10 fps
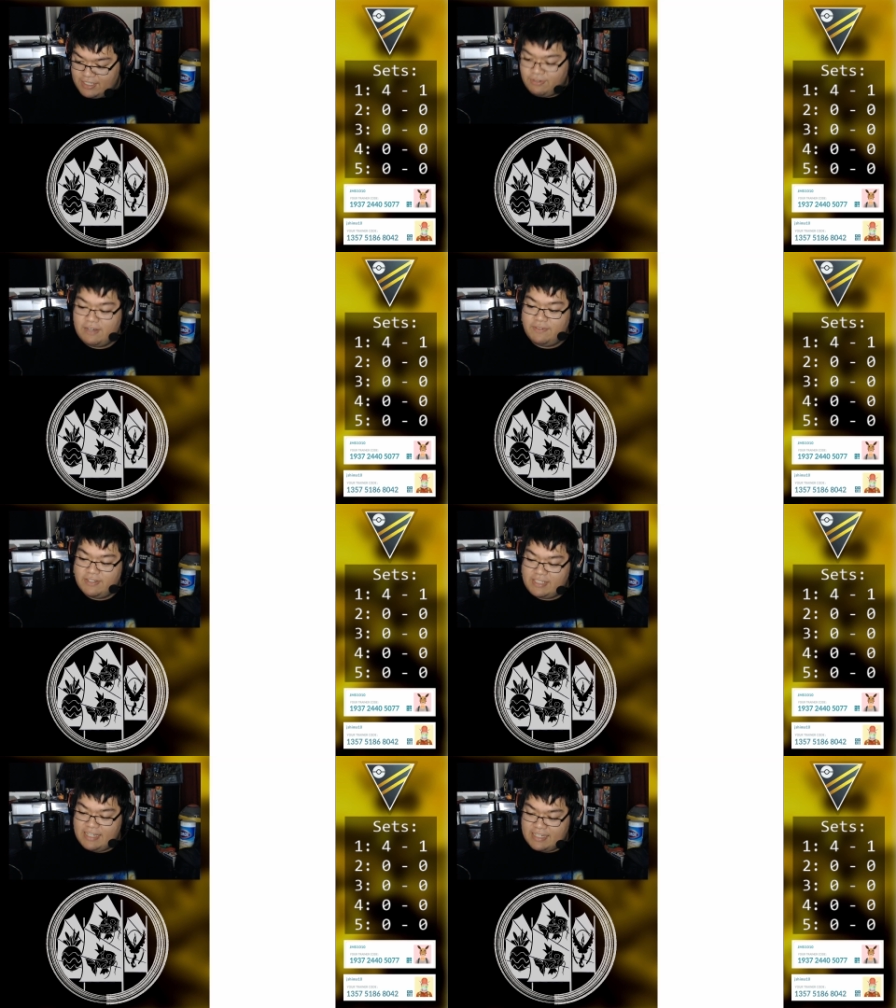
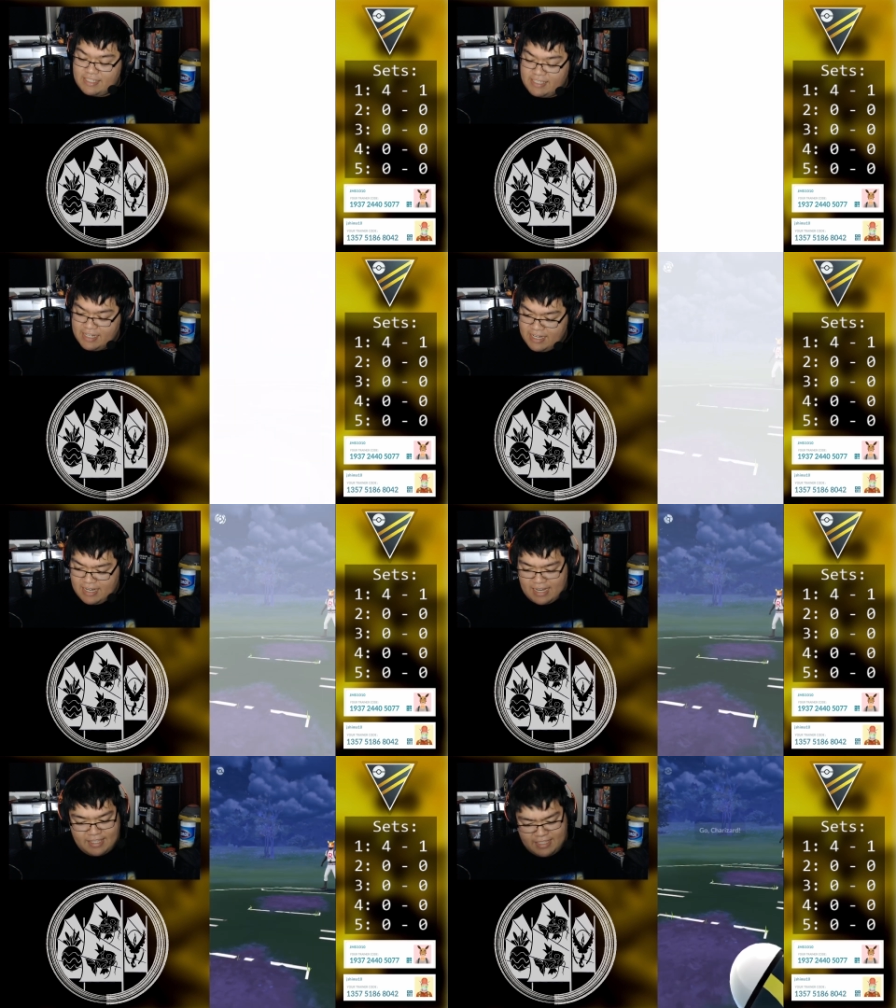1206.
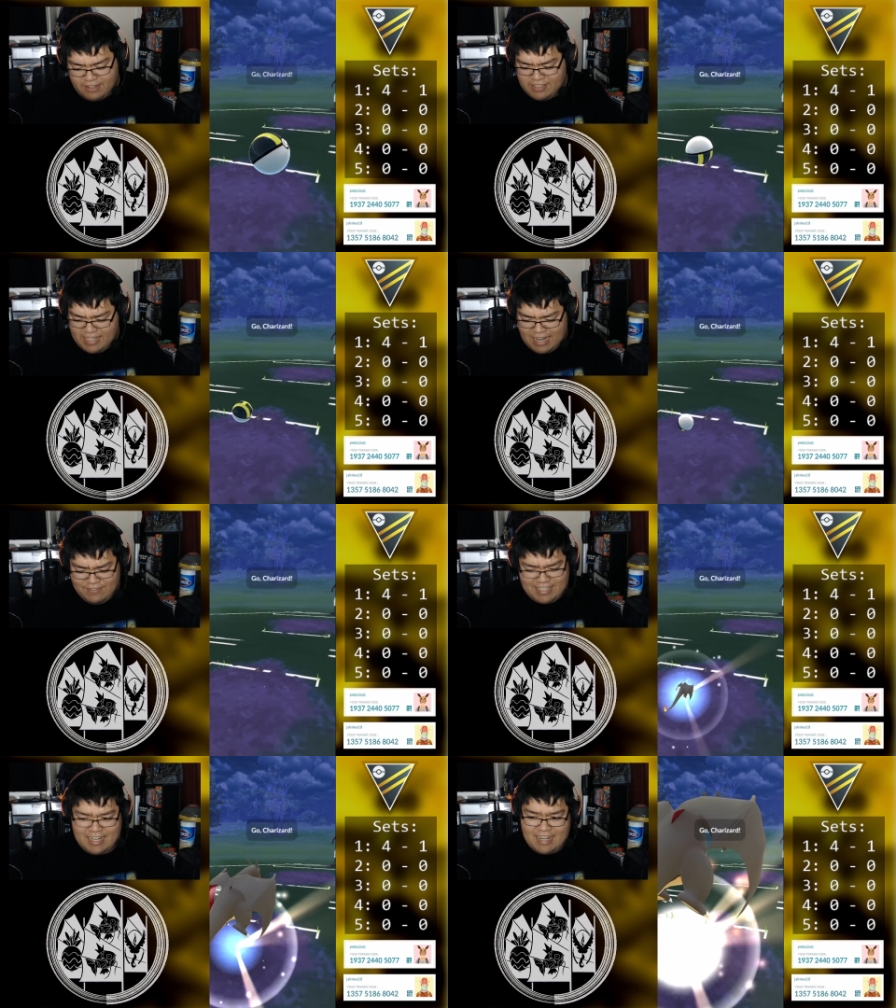I think that was
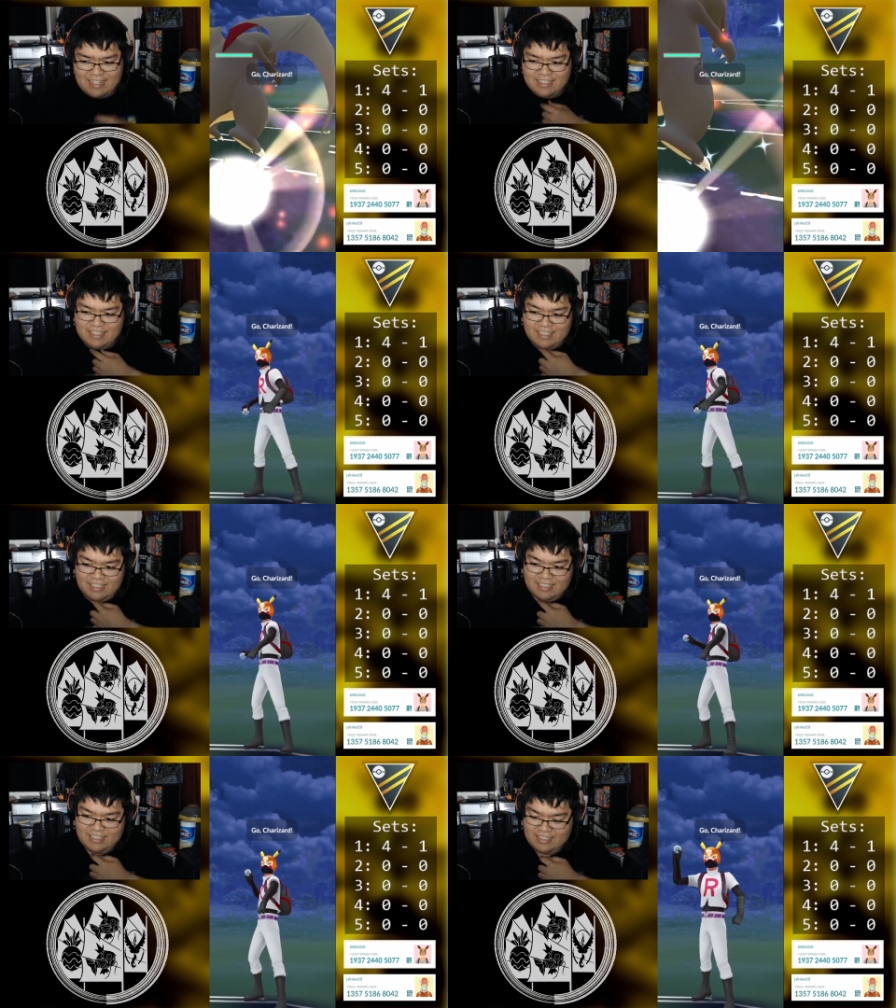
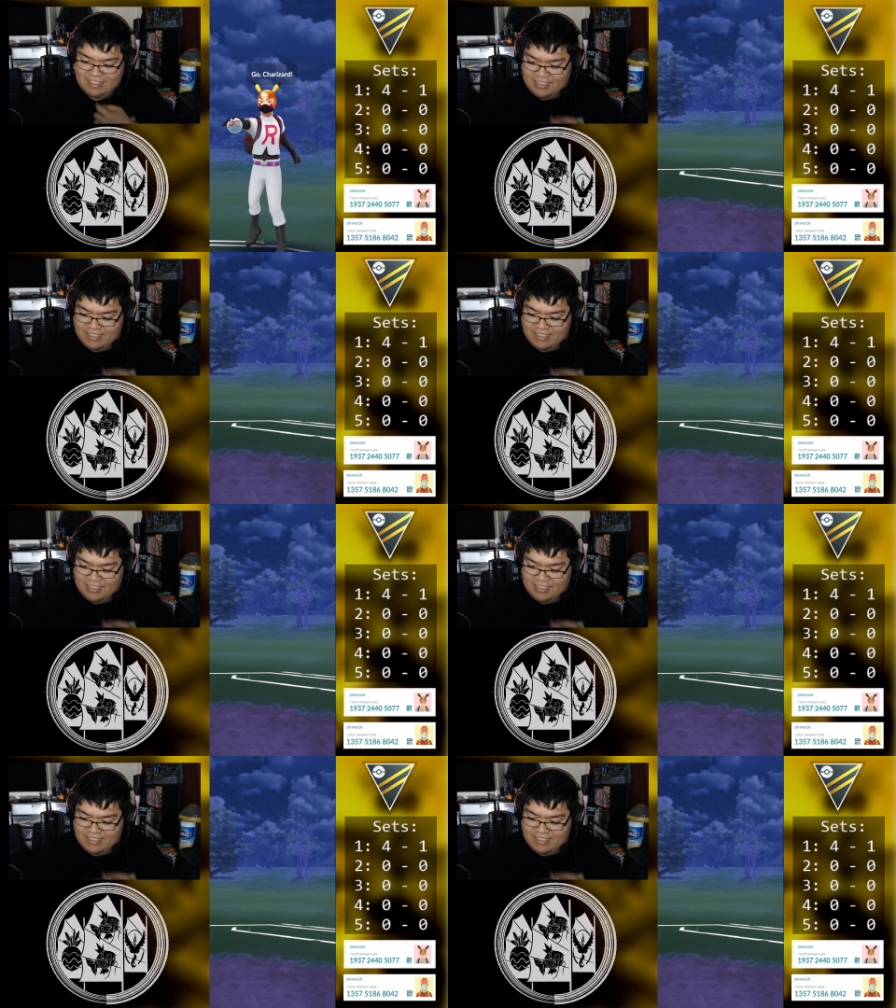Yamataka. I